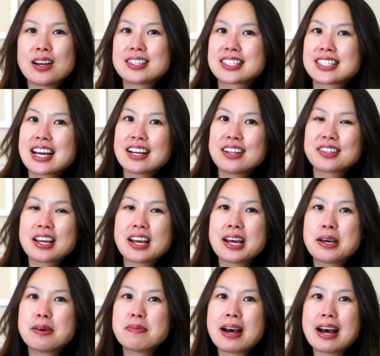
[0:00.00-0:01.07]
style
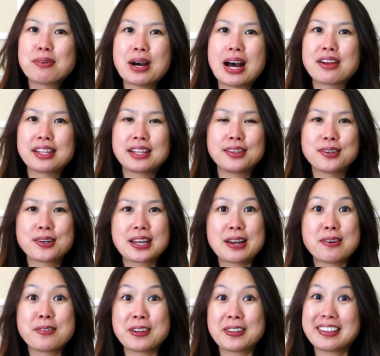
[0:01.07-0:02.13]
them, how they look
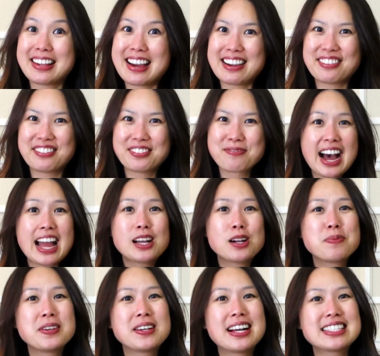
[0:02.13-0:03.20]
in real life. I
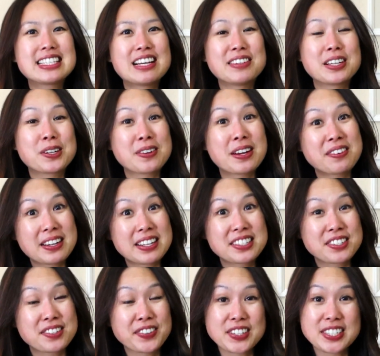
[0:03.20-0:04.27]
hope you guys have a great
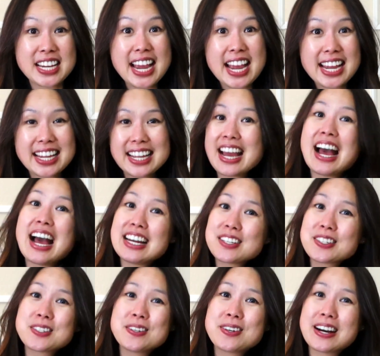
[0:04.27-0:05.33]
rest of your day, and
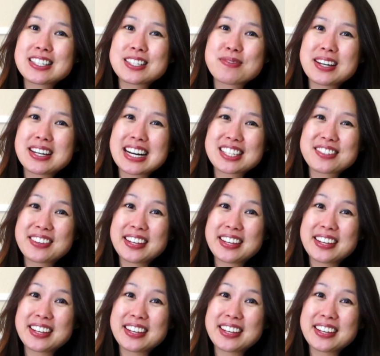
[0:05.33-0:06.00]
I'll see you guys in my next